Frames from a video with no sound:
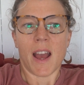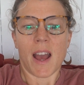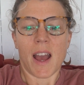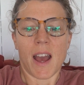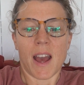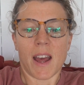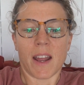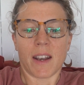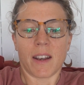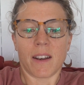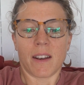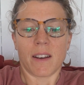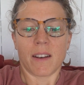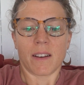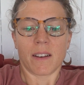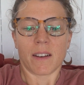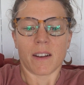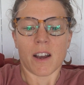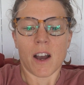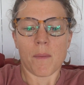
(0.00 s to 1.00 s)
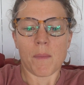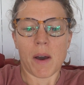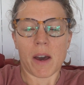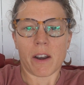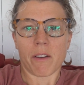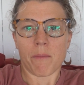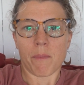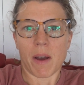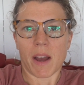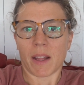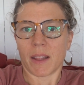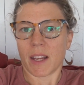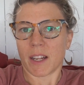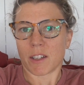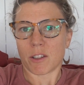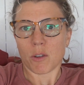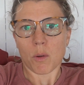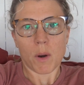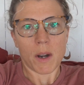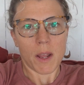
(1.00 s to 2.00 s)
and come out of my
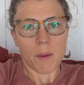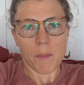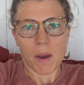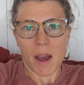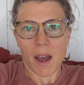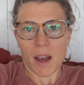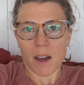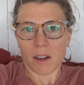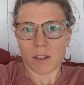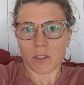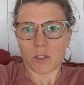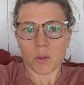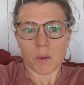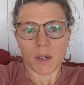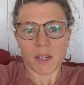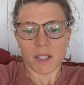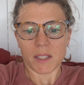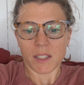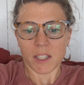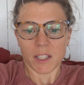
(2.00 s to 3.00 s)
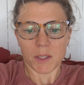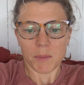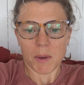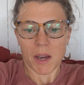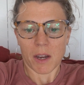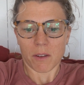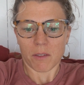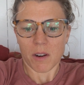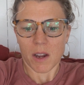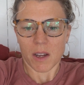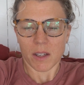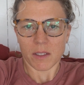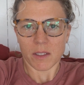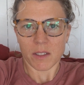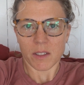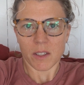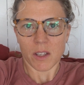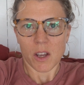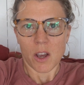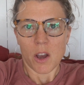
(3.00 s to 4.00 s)
like 20-mile, 26-mile
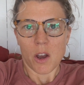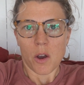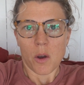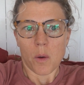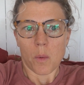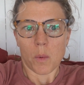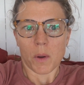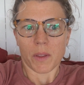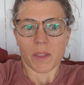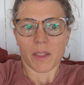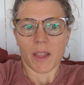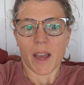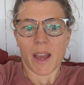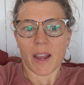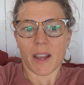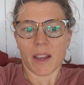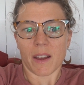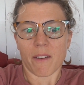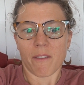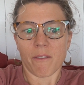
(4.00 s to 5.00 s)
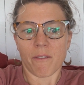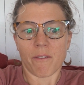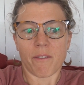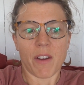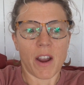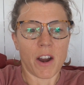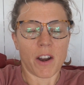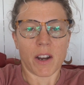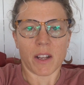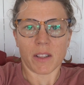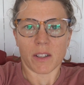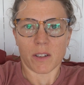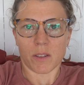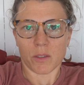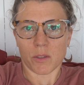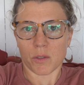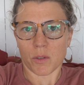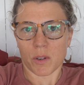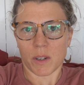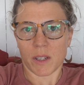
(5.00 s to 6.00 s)
runs with like very little
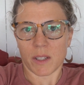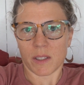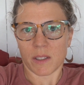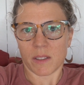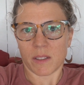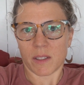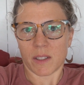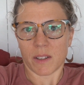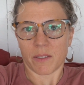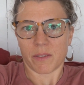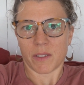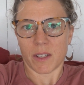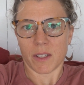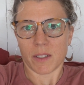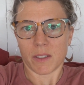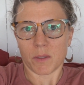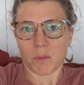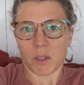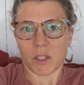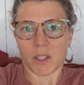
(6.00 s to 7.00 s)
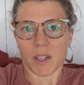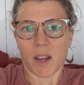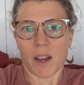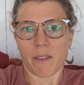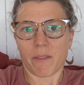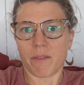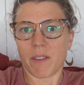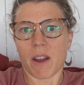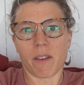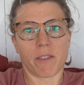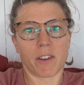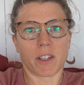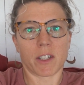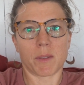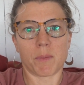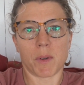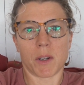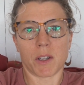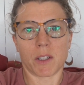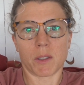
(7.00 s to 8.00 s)
soreness and stiffness, which I've never
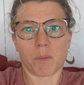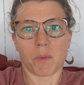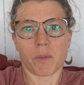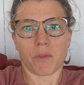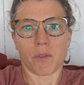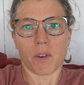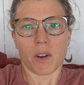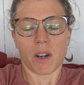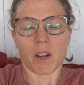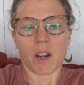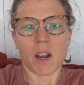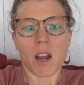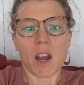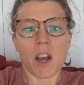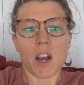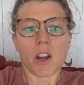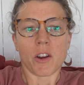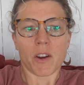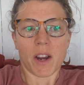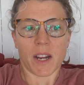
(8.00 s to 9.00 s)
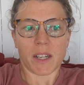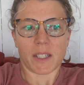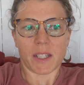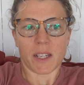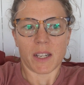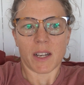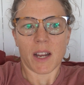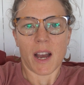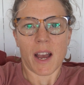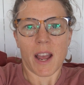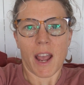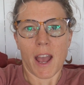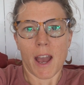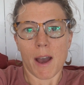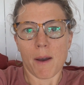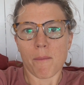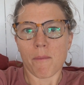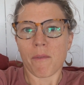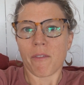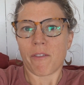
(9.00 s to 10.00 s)
experienced before. Granted, I
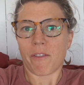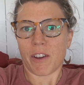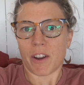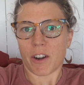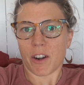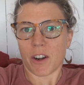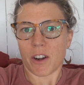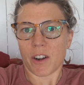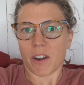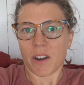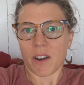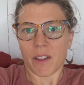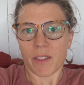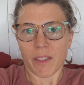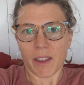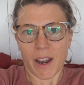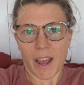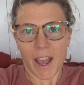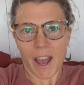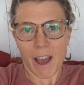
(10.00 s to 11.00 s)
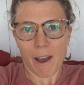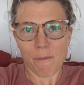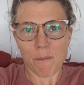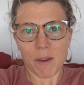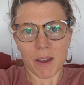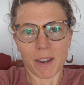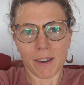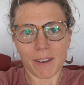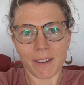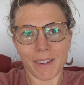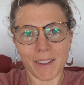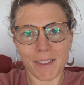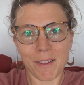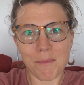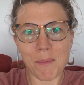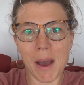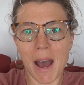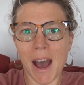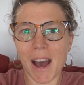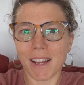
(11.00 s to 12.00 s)
am fitter than I have been in the
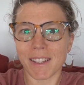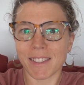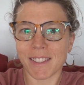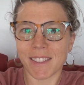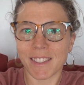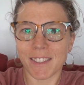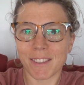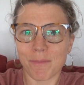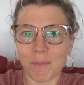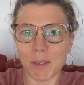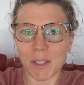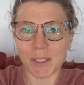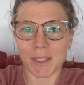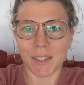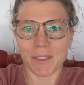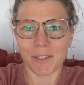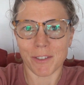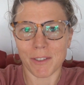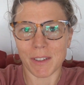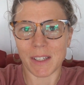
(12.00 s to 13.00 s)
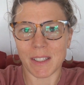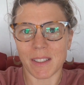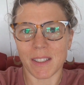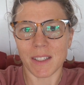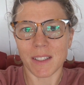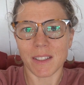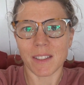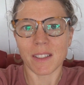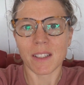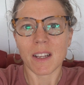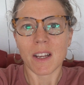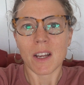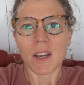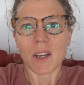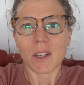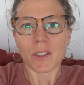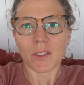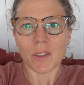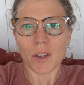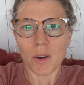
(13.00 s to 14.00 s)
past, building for races,
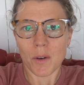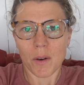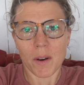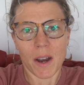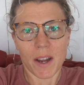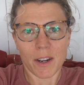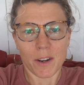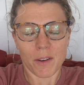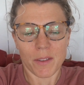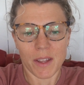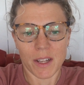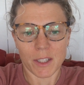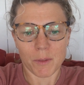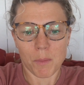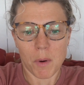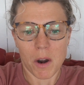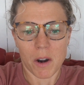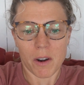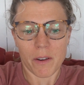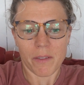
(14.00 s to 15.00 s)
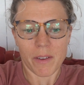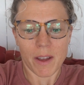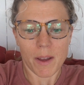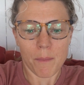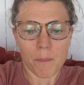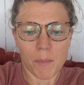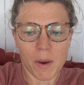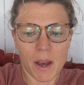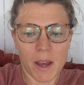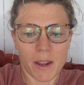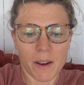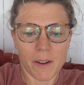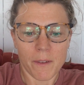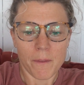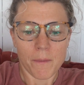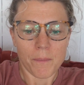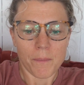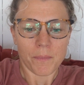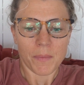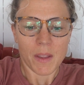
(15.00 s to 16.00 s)
so I know that's part of it, but
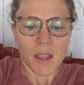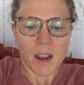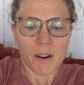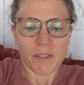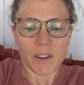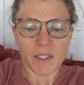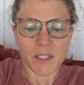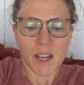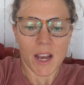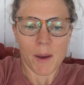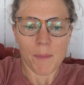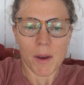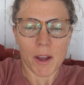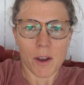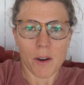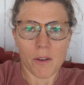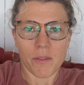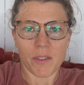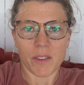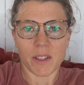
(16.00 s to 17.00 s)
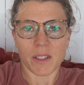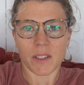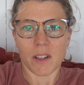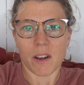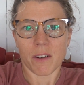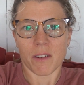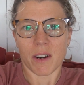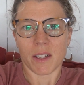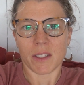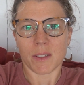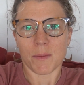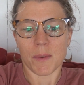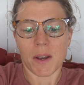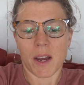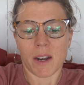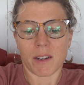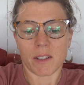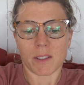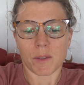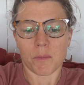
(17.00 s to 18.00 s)
every time I go for these long runs, I'm
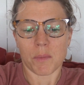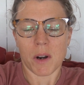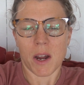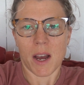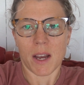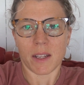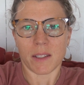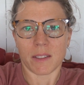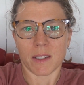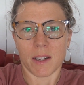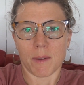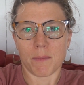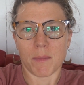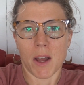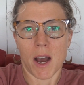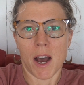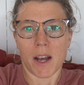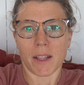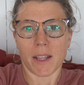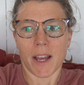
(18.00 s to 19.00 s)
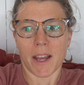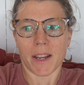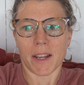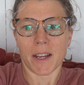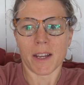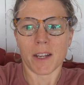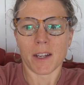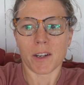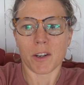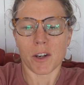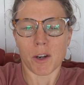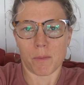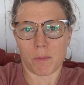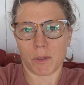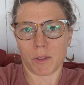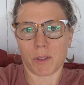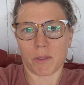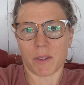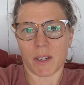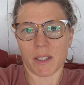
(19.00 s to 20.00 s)
kind of surprised that I'm not like
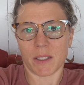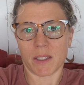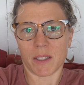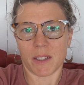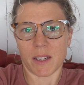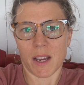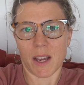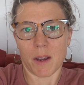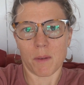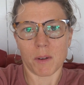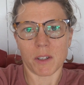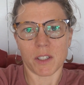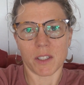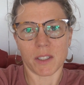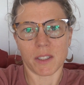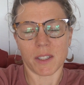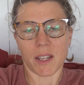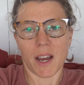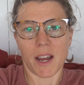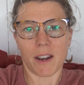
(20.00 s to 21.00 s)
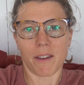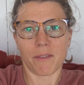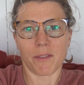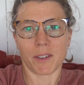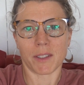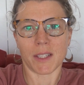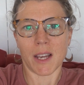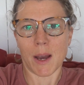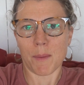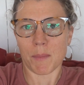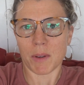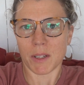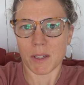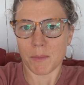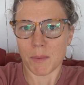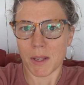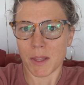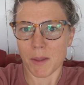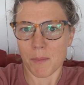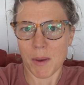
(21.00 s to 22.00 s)
crippled the rest of the day, which is kind of what's happened to
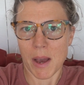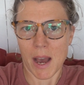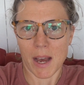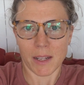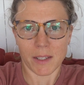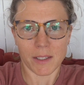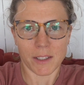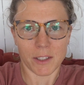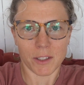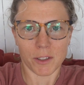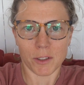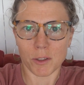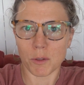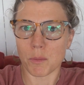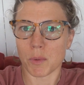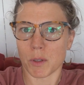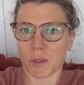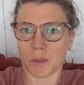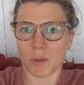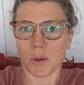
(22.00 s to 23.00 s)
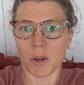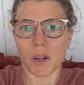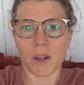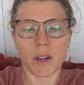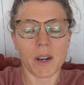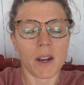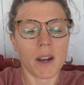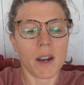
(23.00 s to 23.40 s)
me in the past, just super sore.